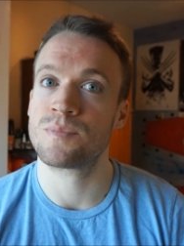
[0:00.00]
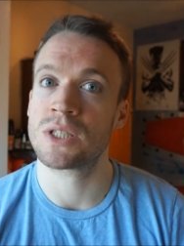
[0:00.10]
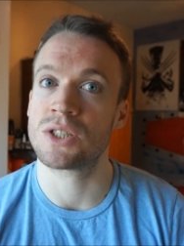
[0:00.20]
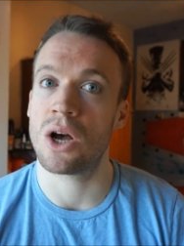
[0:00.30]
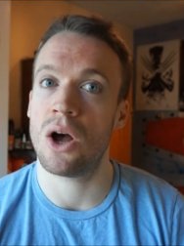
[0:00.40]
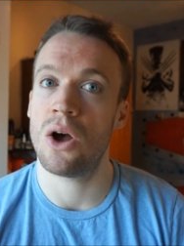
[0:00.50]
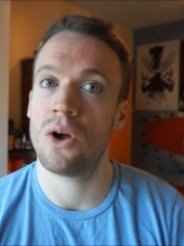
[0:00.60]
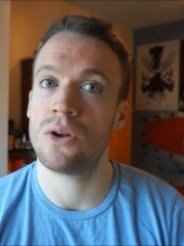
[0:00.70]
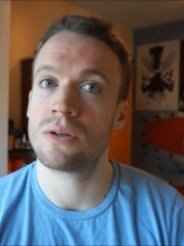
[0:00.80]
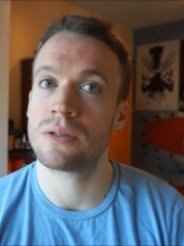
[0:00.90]

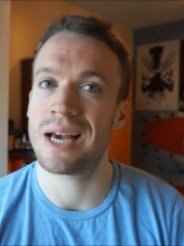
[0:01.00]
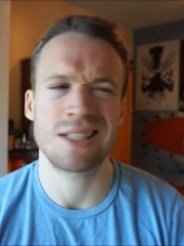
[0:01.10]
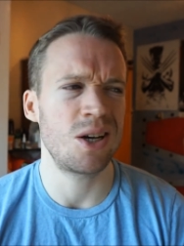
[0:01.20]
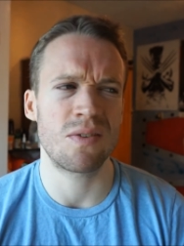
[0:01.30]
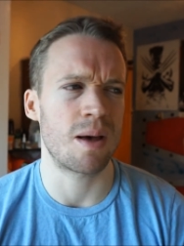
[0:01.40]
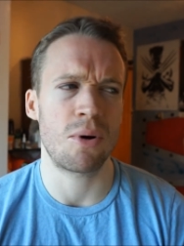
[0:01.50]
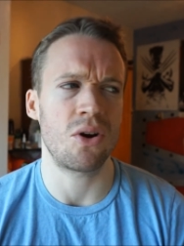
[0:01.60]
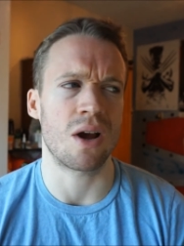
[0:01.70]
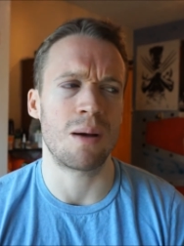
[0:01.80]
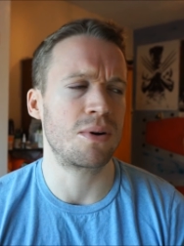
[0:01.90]
So yeah, I turned off that
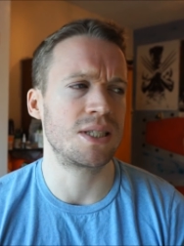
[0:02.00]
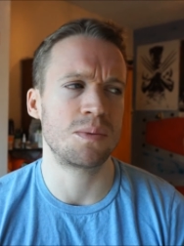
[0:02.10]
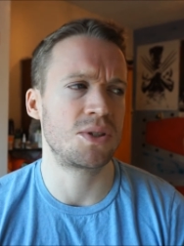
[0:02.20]
program because it